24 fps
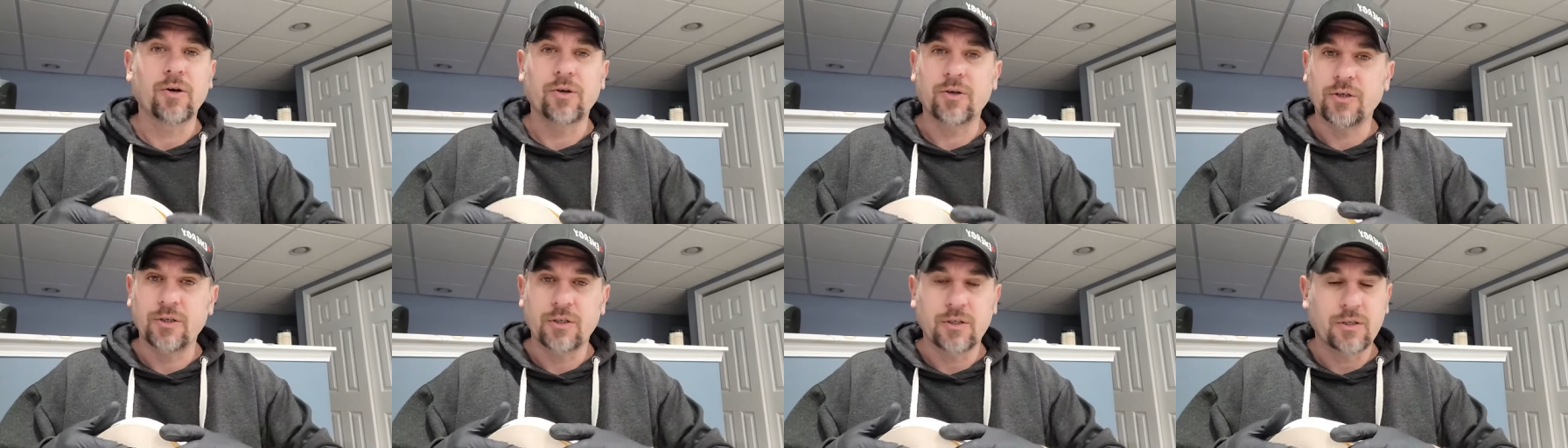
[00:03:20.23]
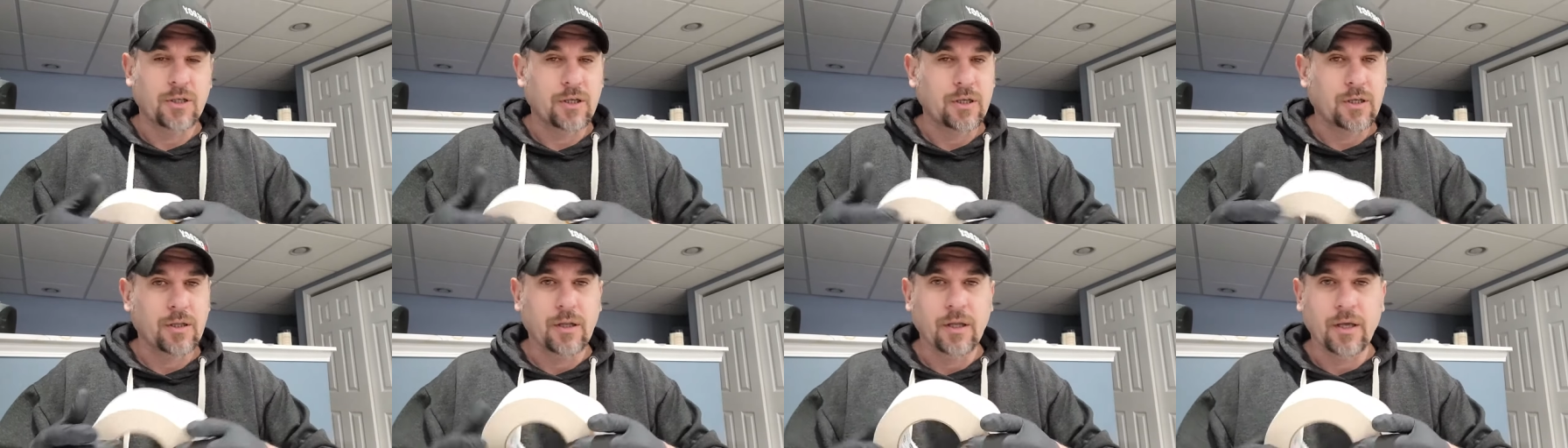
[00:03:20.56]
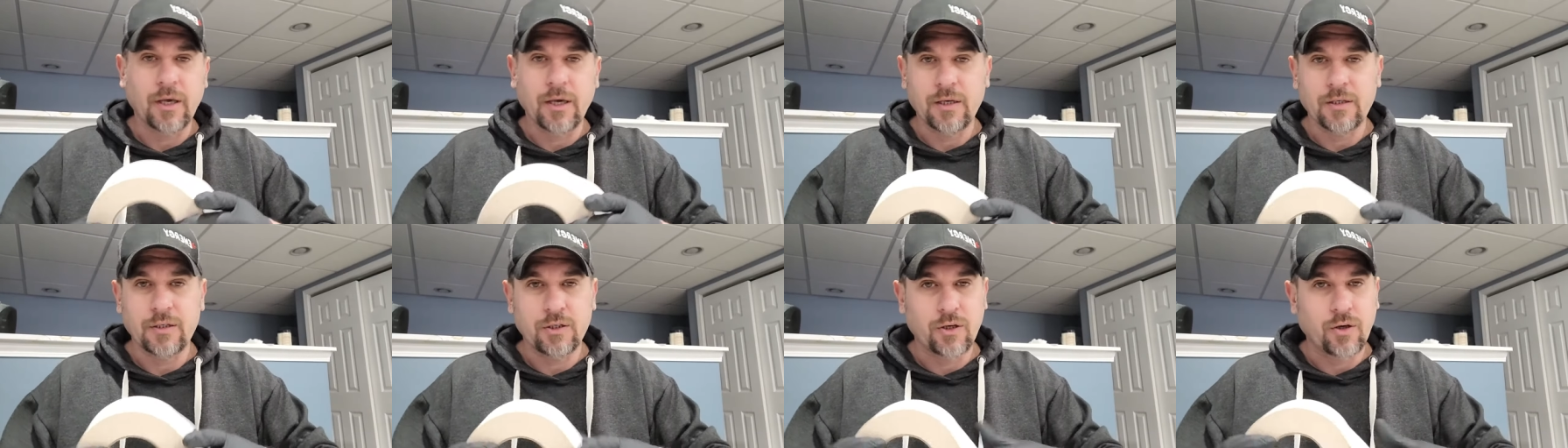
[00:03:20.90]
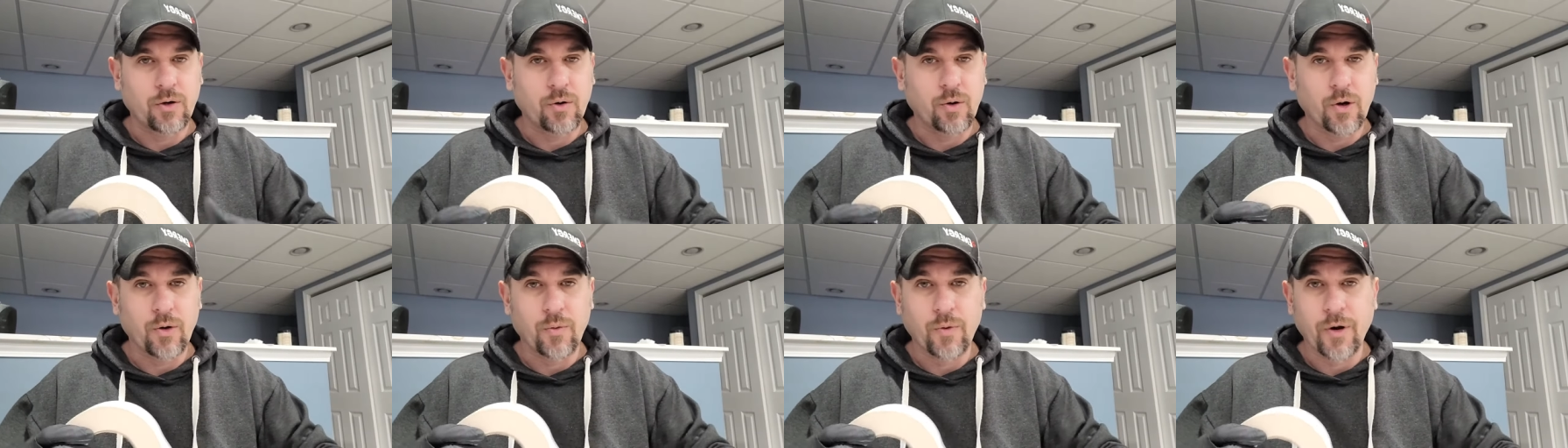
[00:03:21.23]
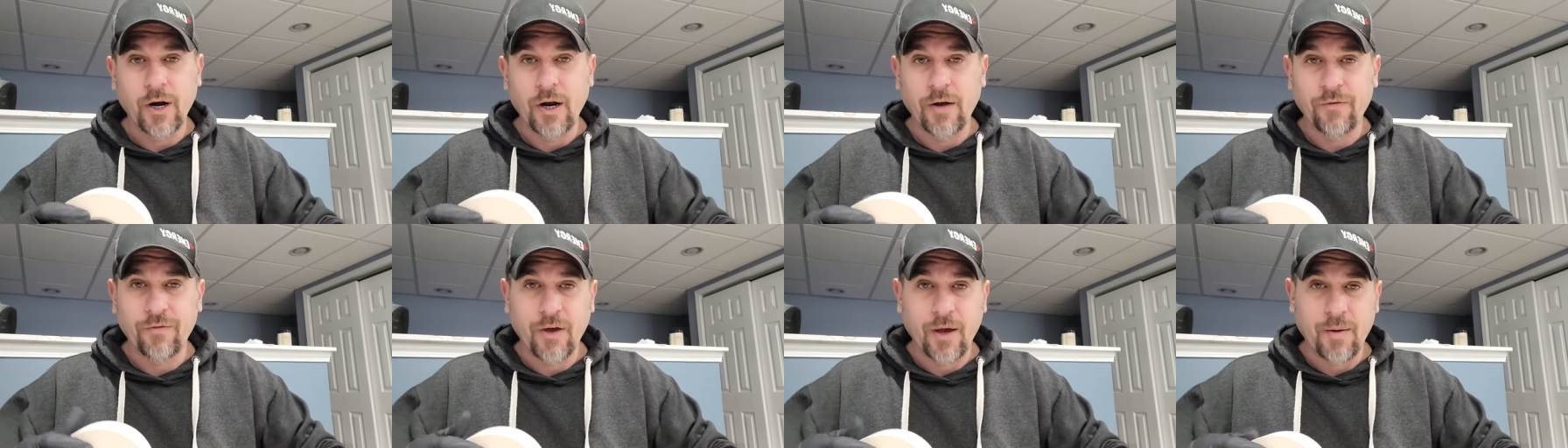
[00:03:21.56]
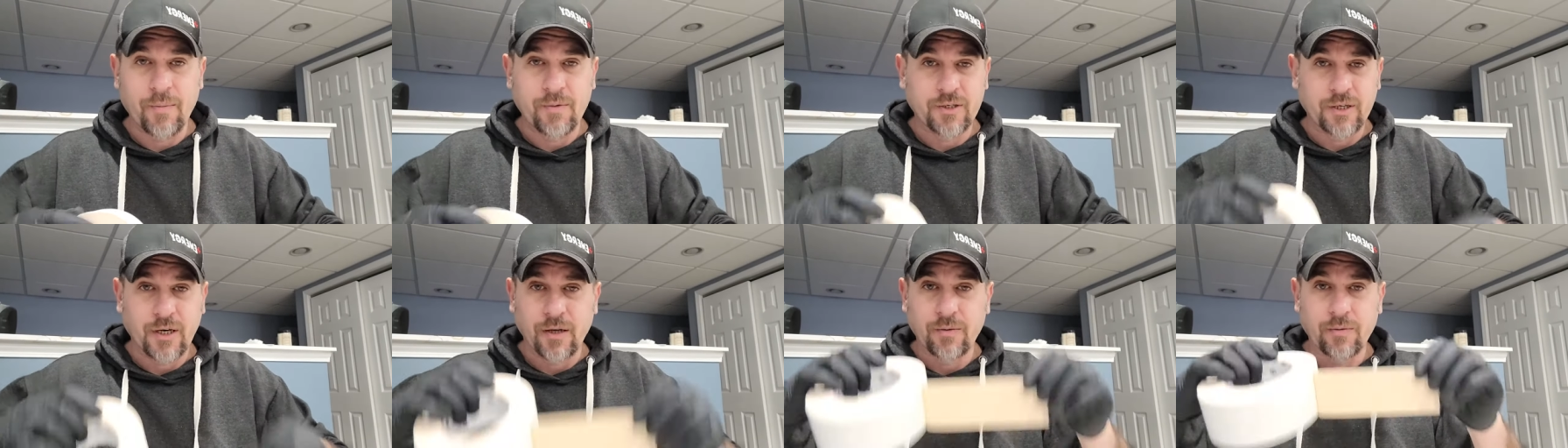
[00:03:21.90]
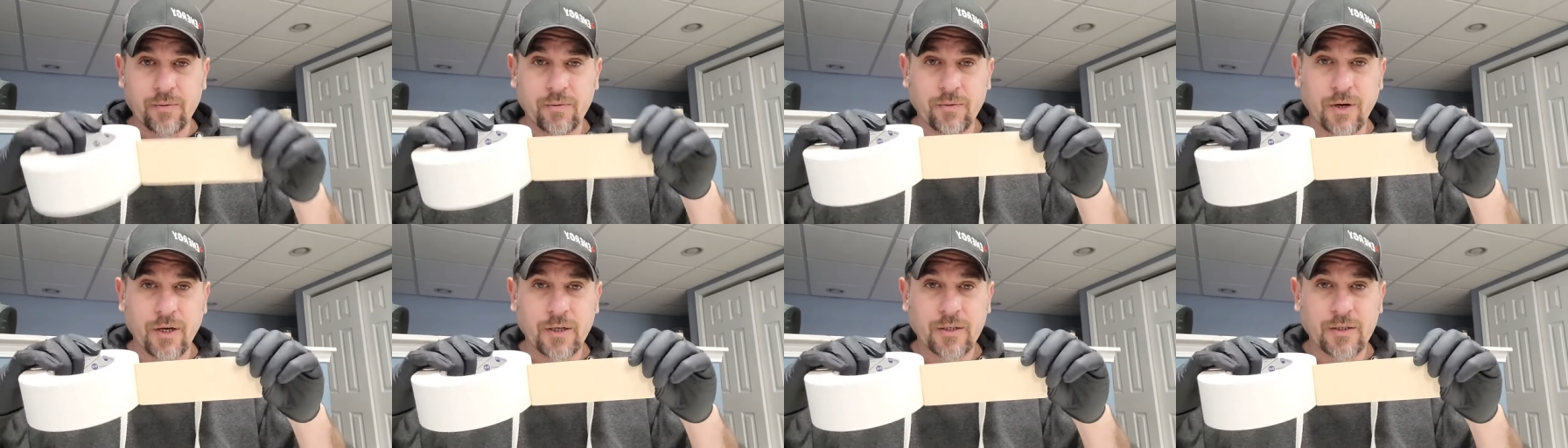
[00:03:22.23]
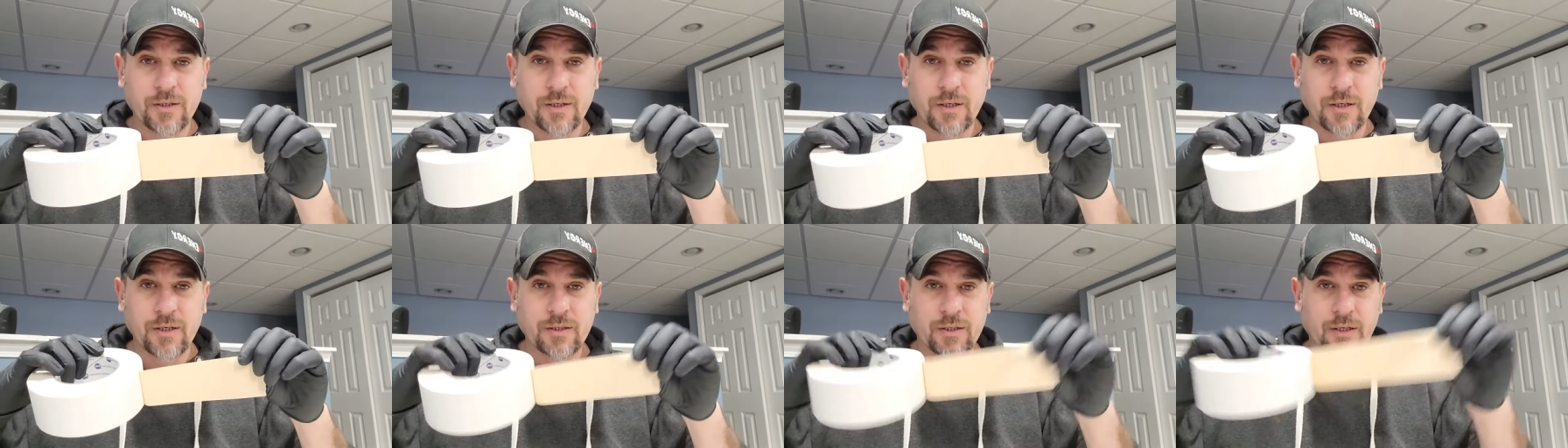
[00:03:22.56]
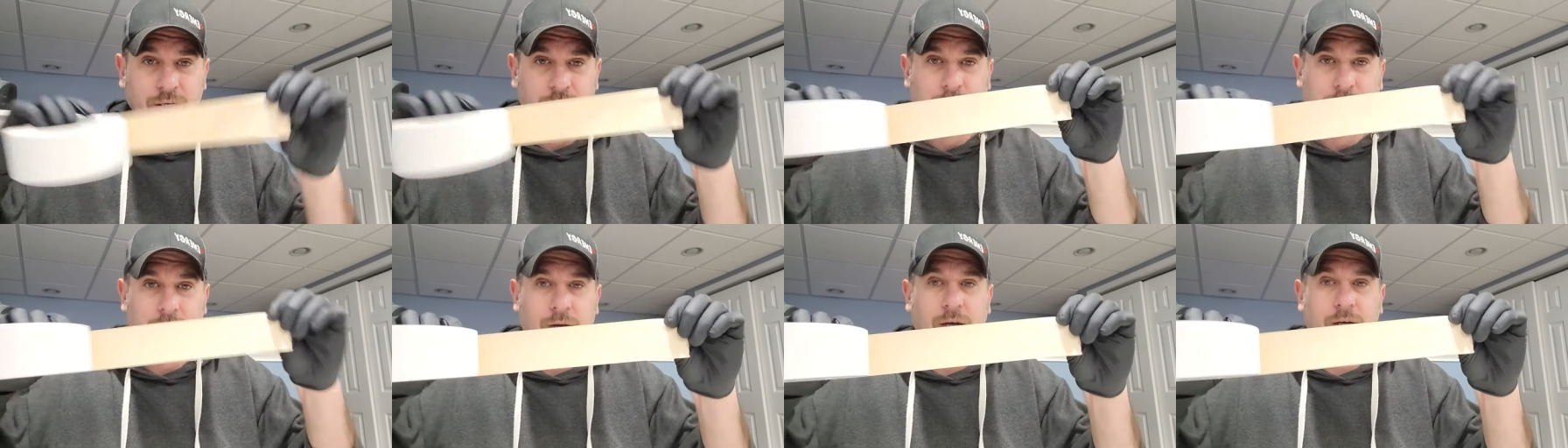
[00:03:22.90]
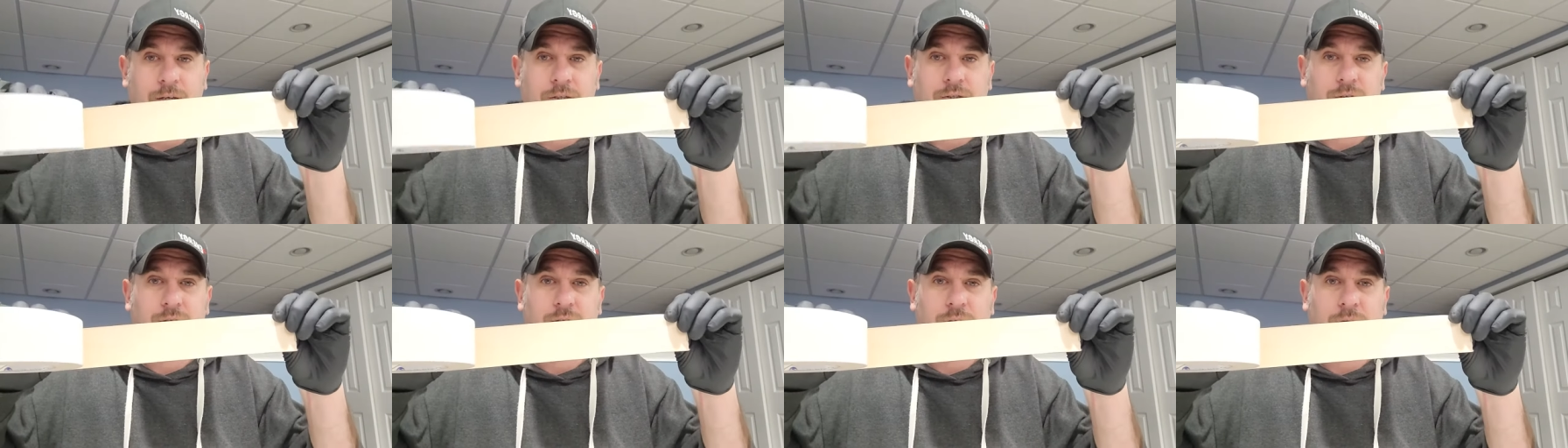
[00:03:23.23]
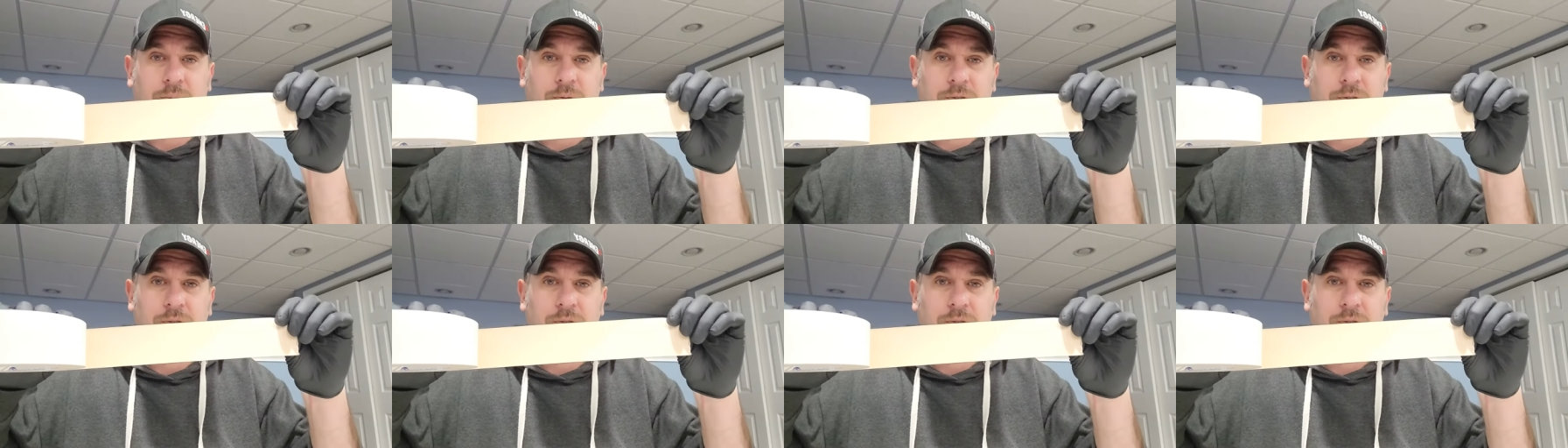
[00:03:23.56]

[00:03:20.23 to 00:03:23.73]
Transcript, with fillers: You can just click the links and you can order right off Amazon. Nice and easy. All right, so double